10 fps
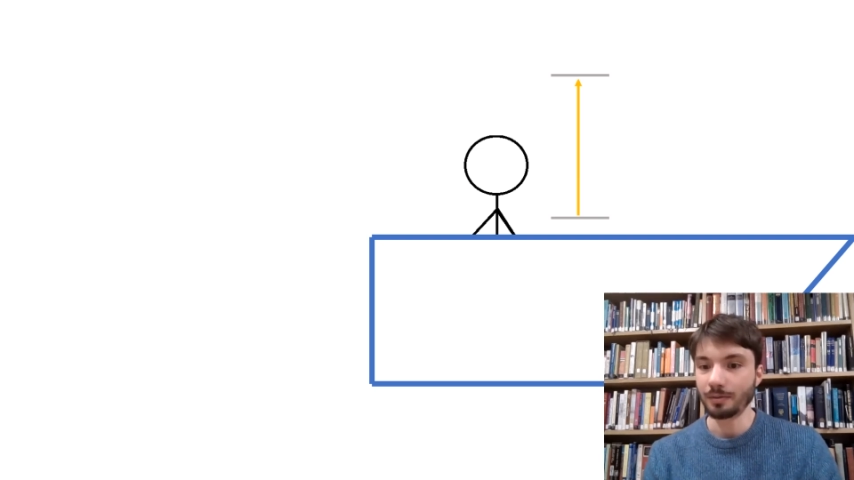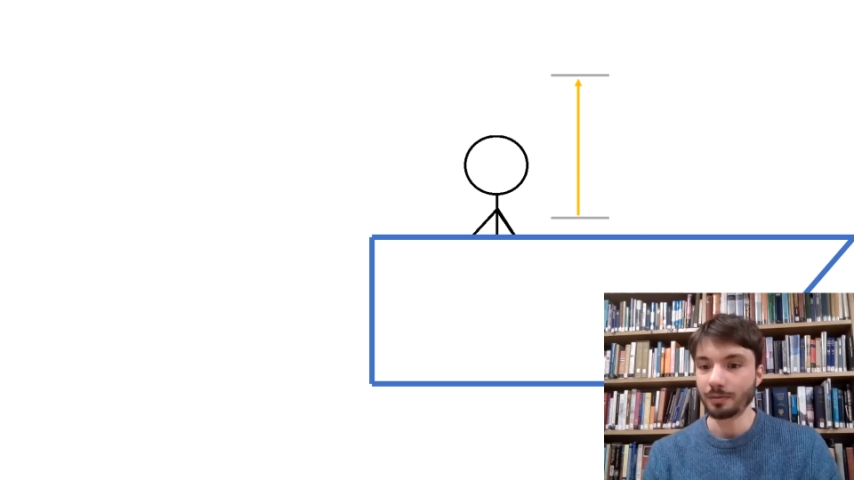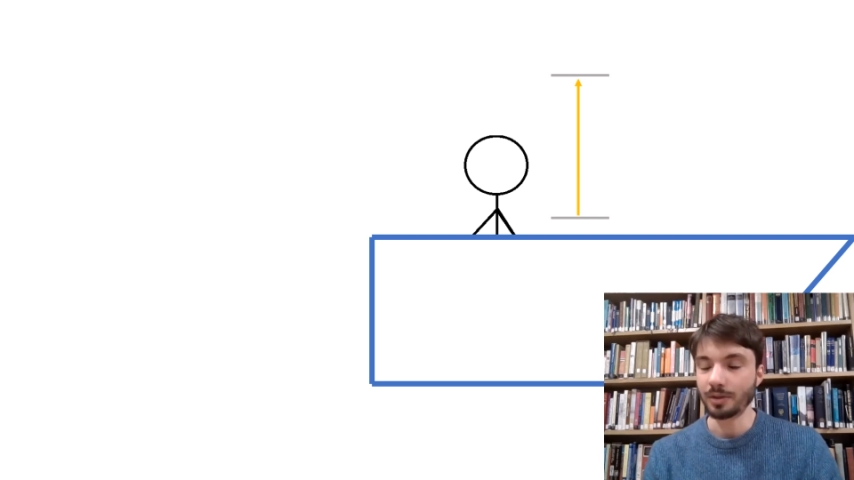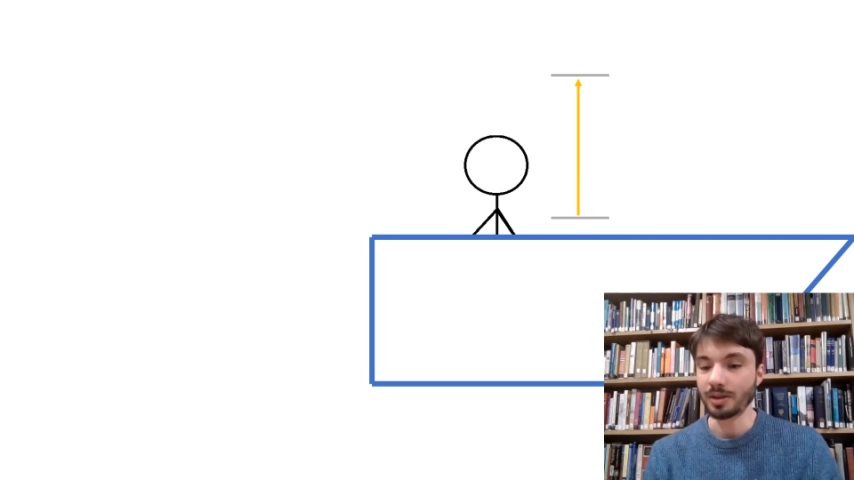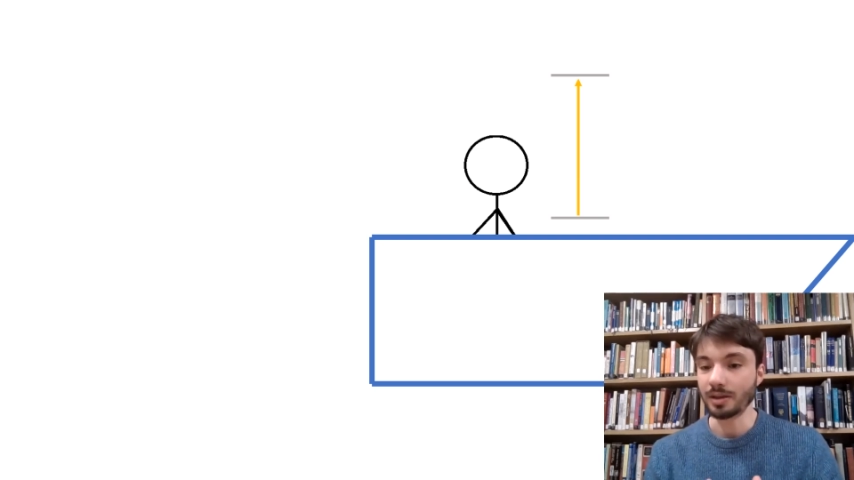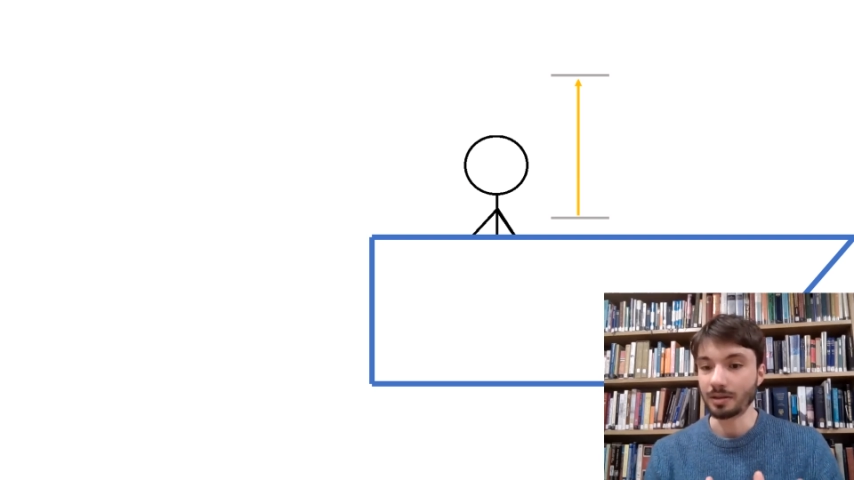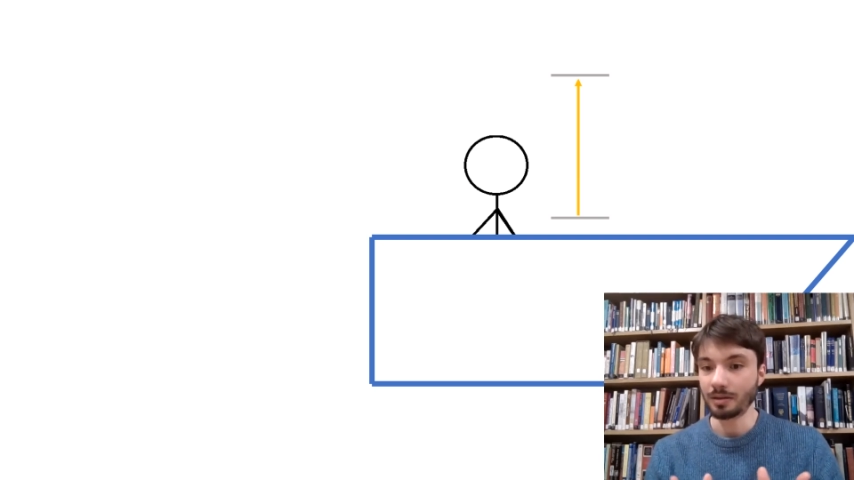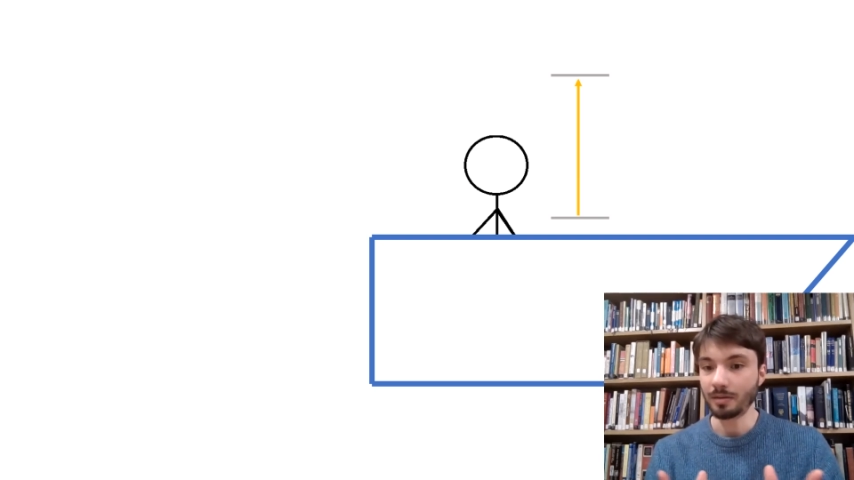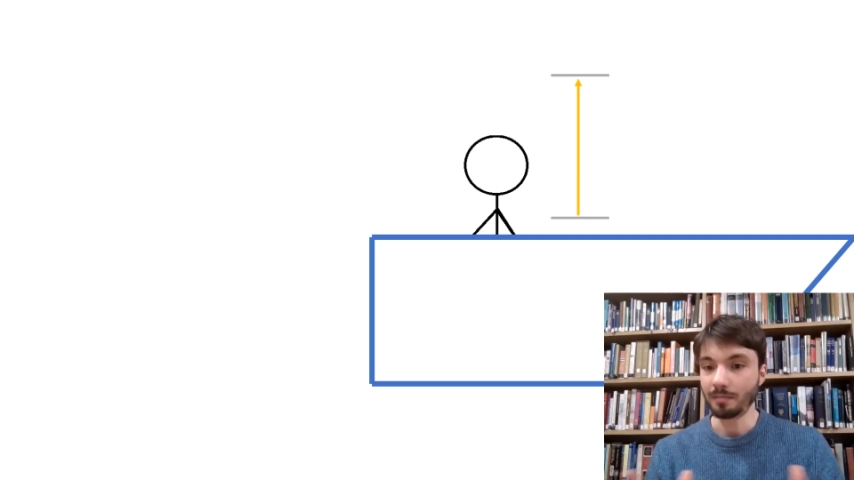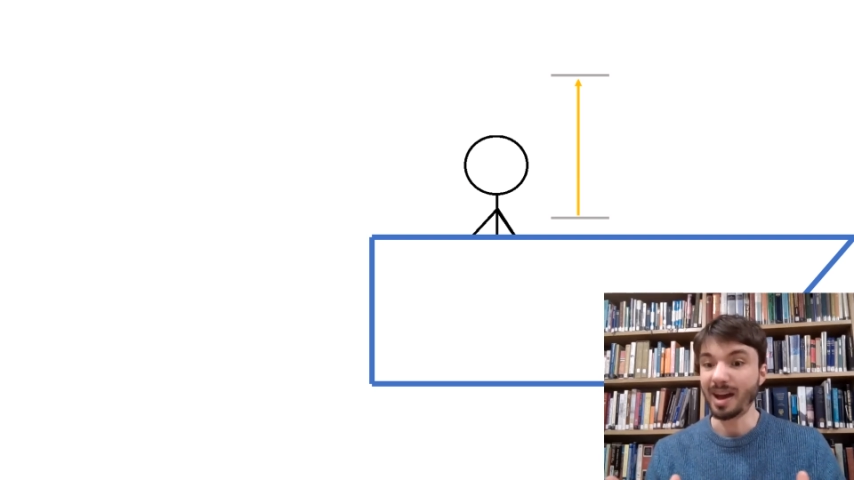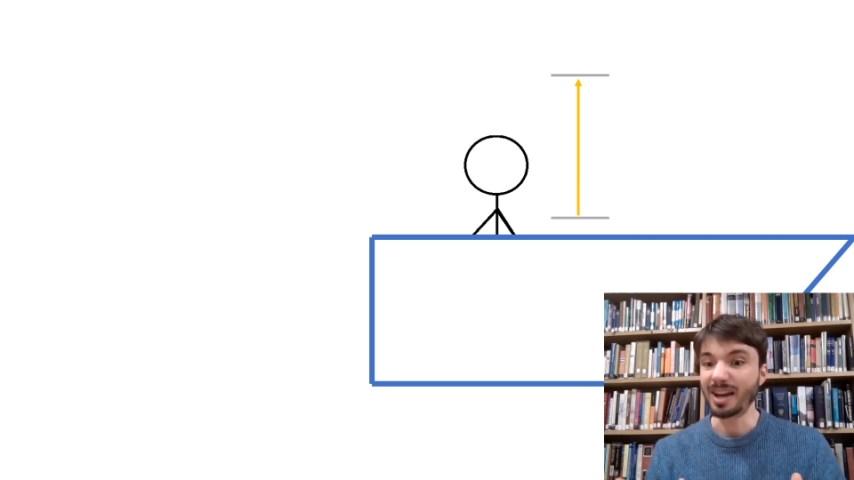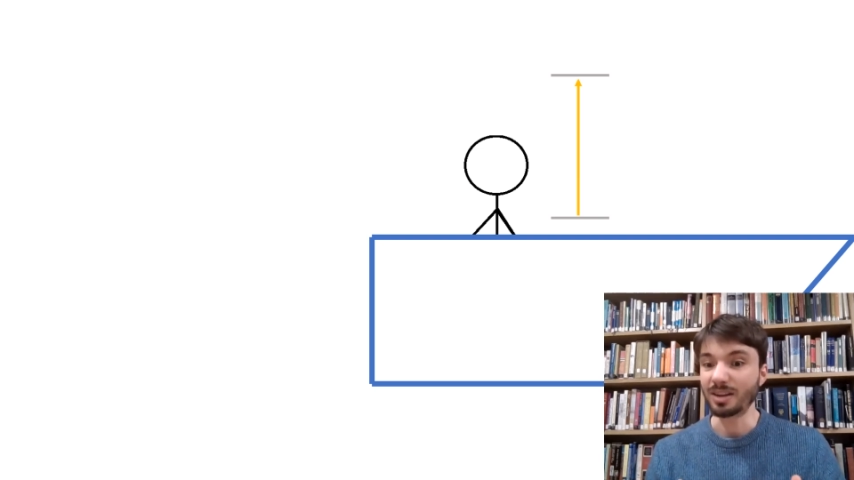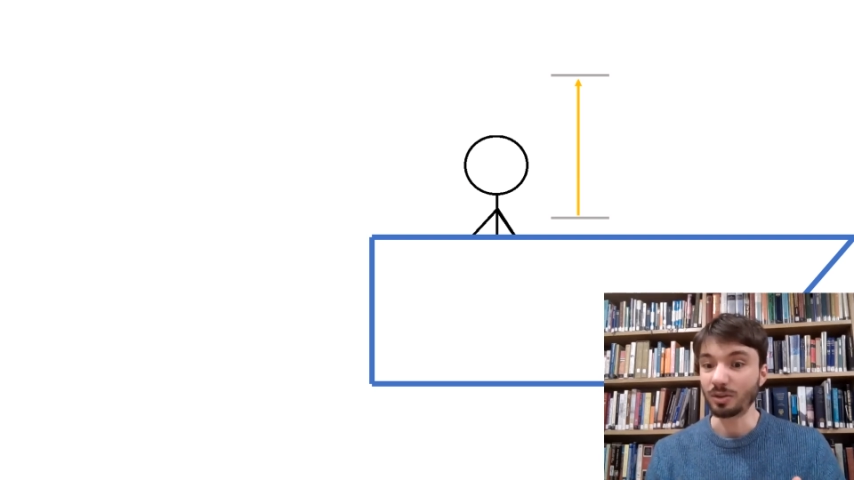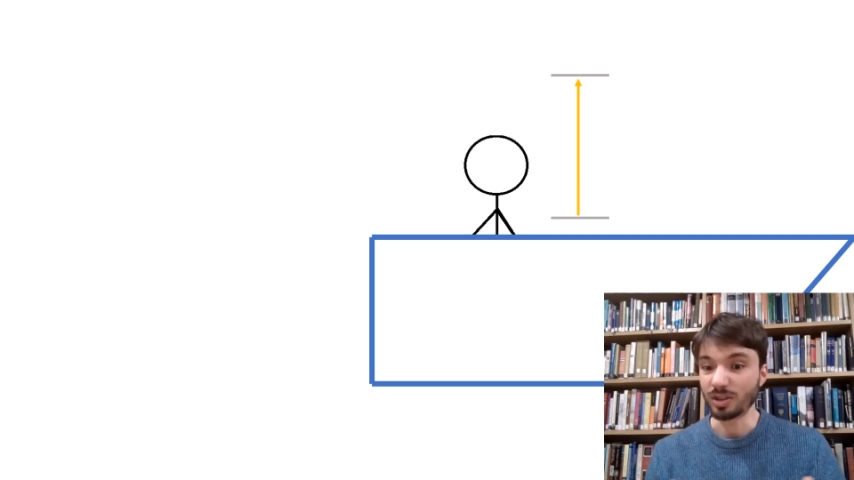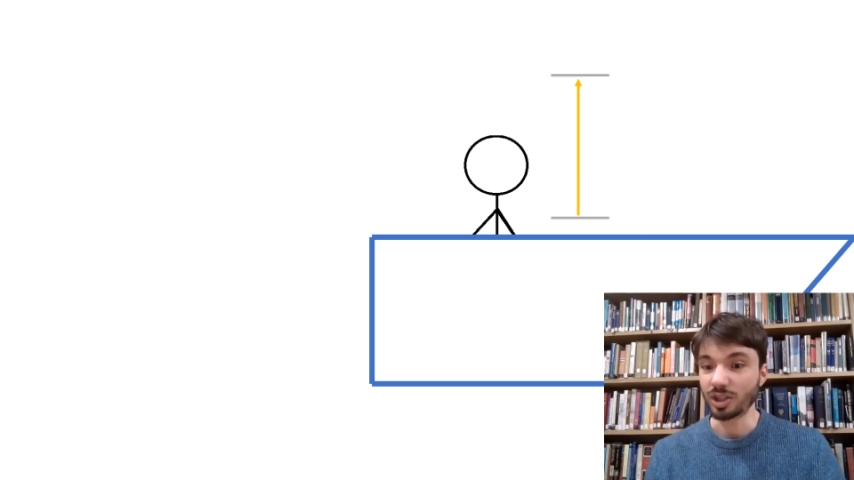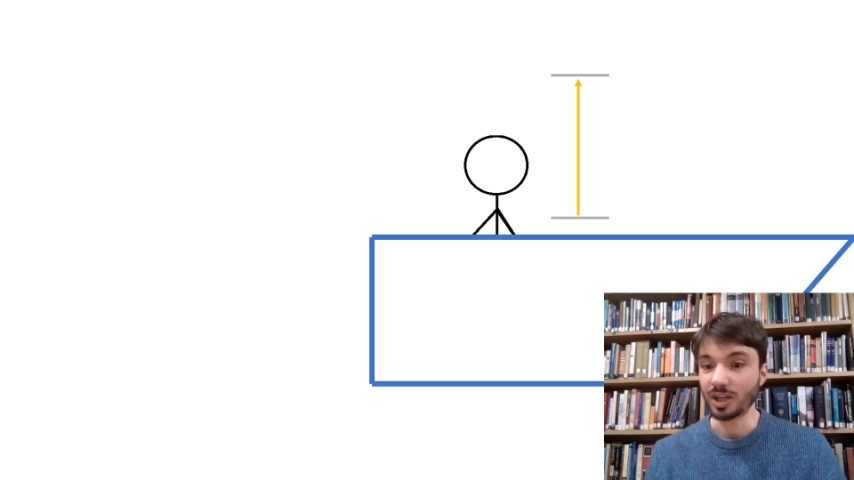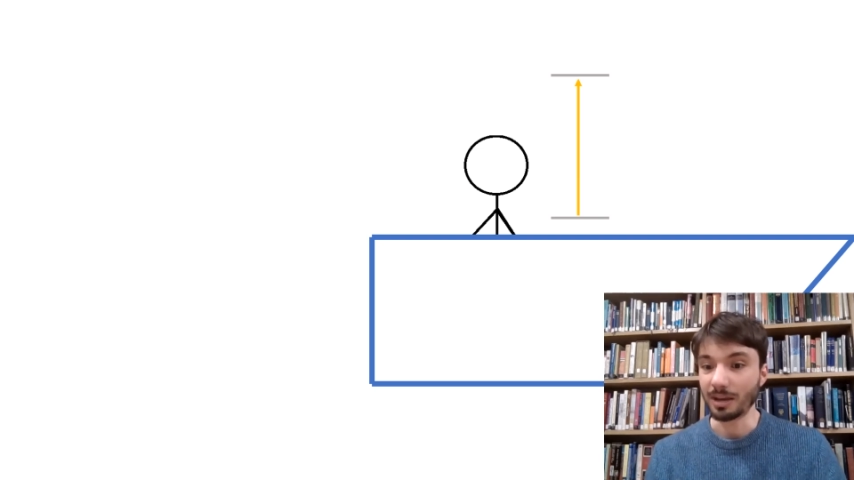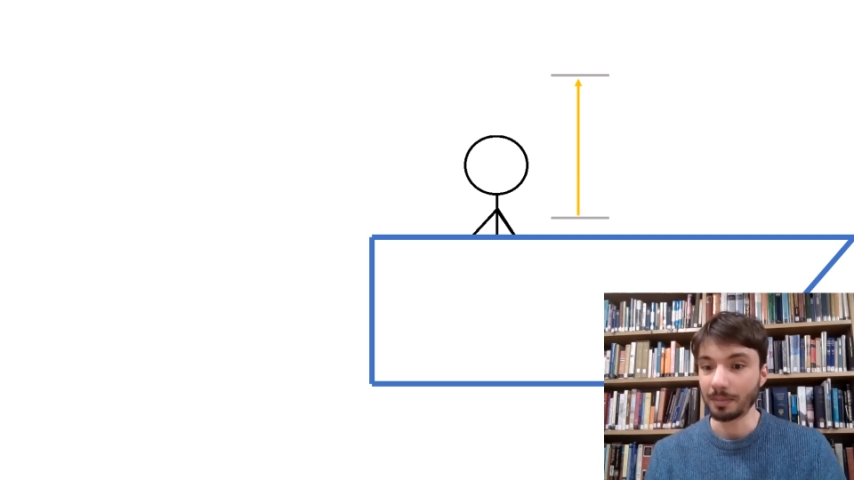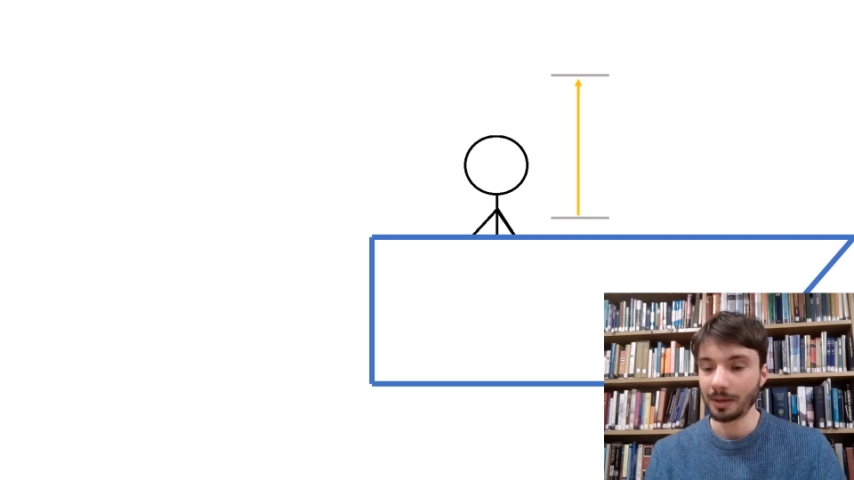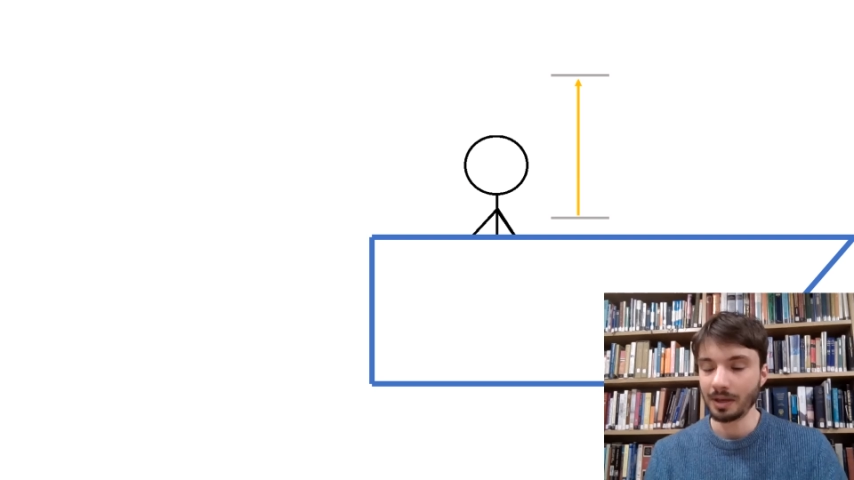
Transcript: for the man on the ship.